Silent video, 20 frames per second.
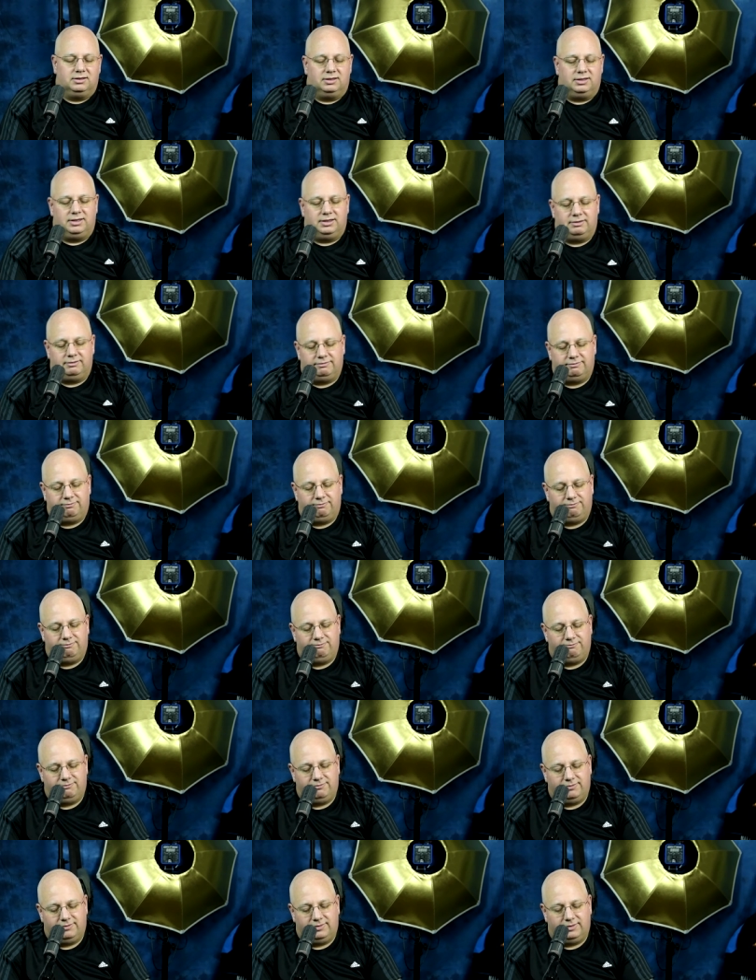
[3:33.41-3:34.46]
You know,
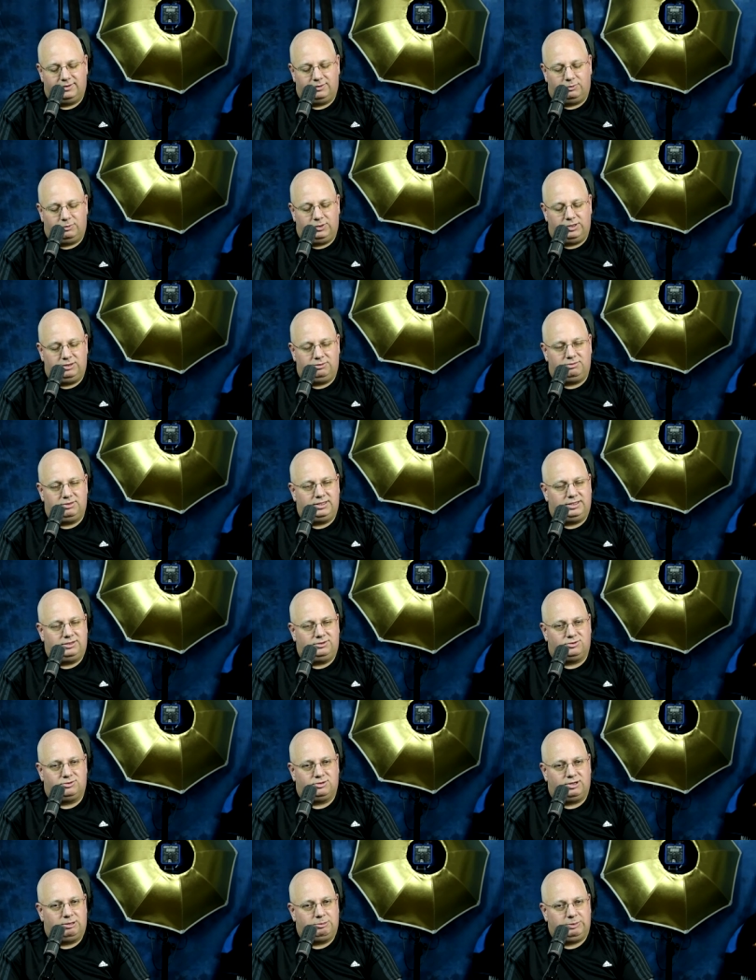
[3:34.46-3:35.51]
what do you think
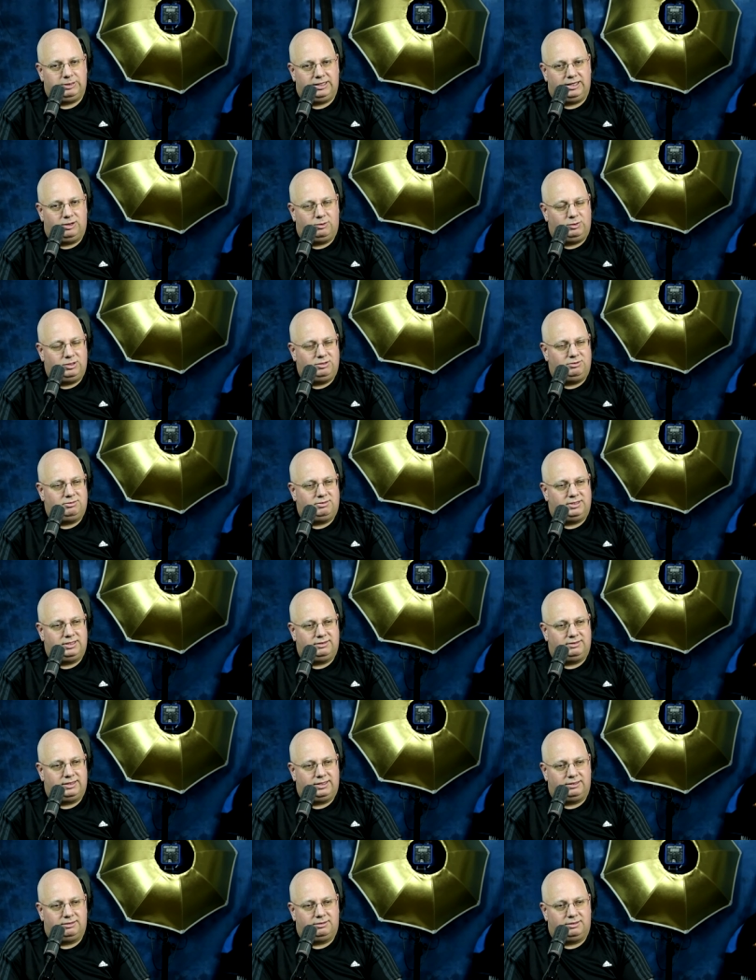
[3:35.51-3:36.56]
it's dropping out? What do you
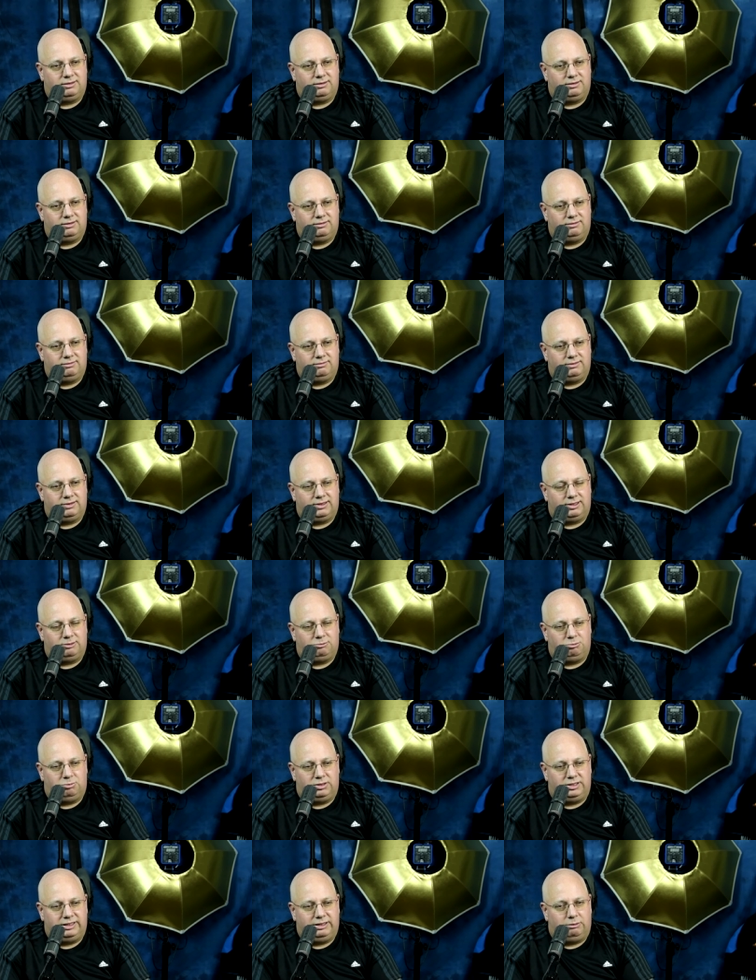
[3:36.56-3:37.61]
think that uh,
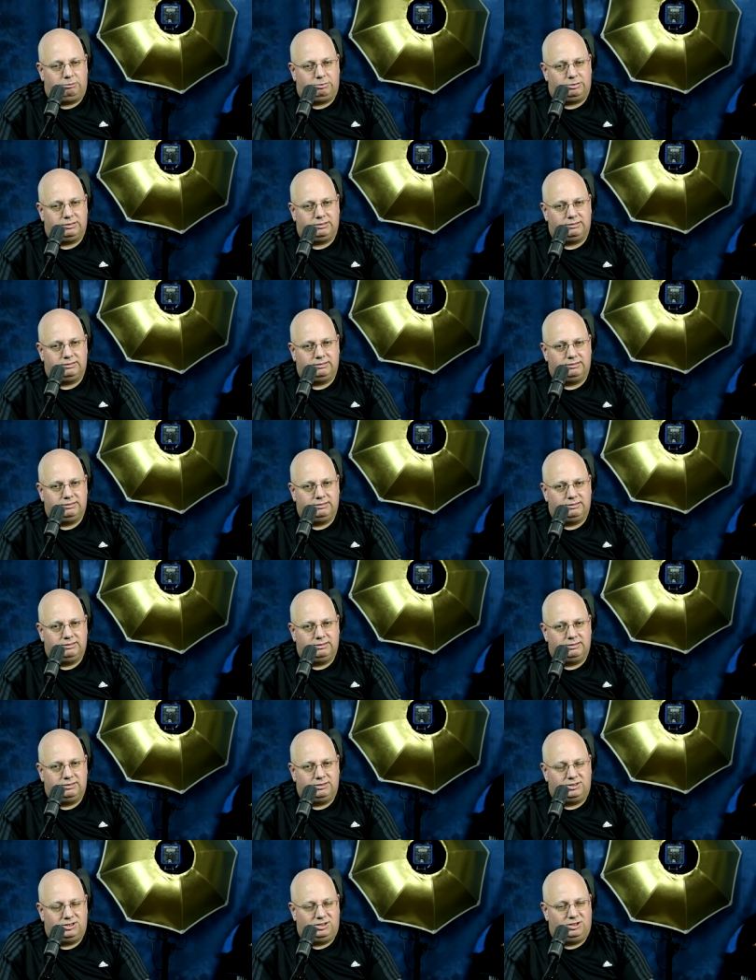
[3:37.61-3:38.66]
that blimp?
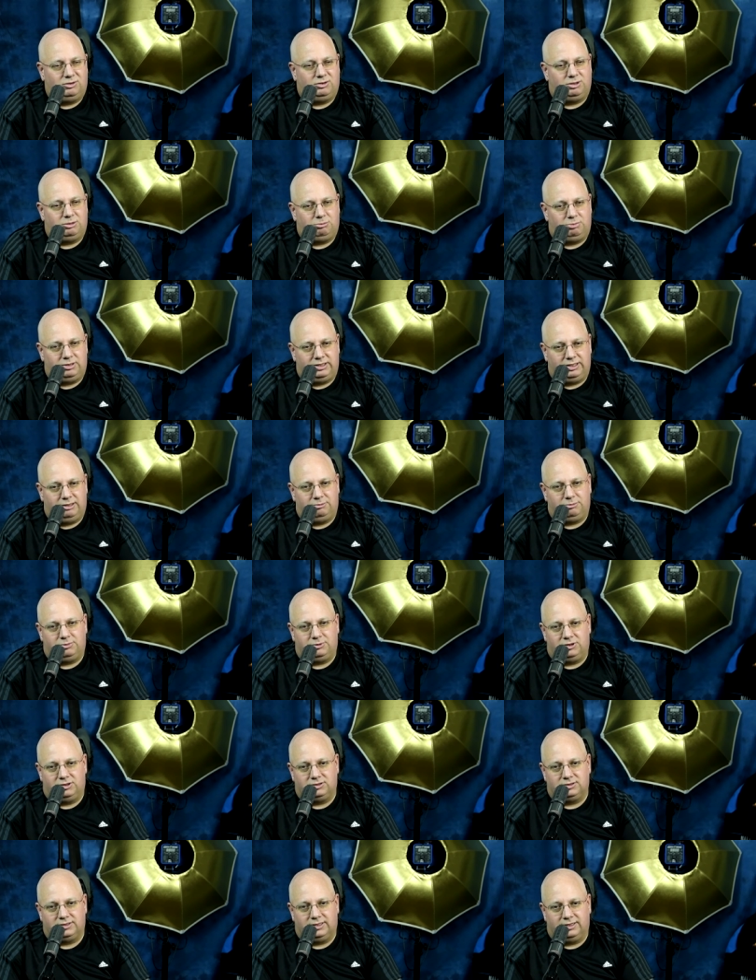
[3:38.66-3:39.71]
You know what a blimp
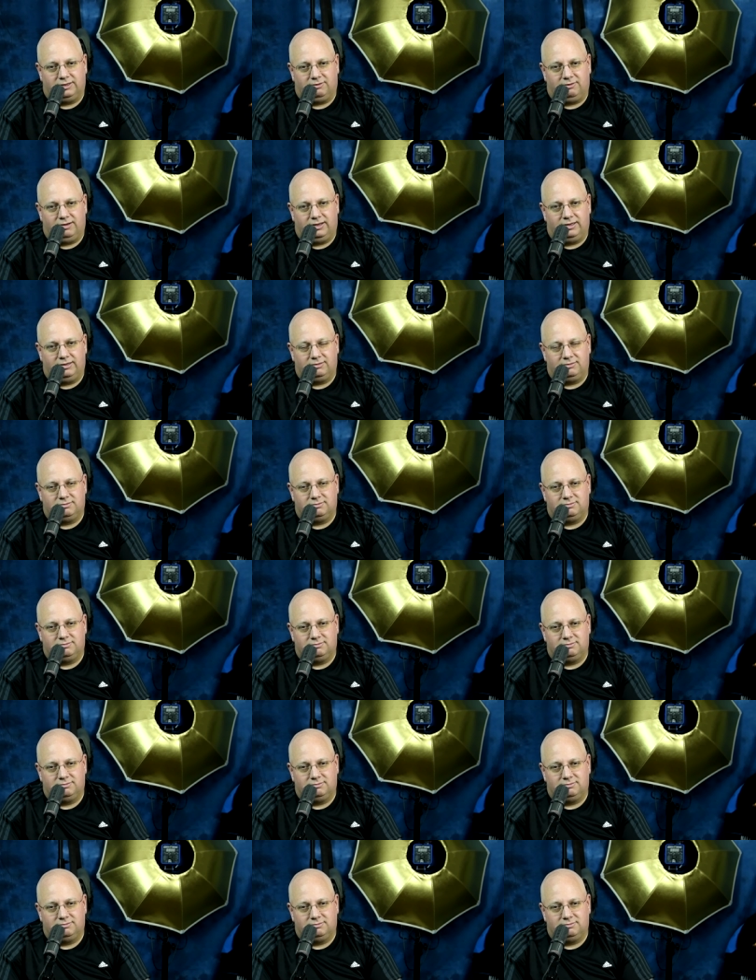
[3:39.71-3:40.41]
looks like, right?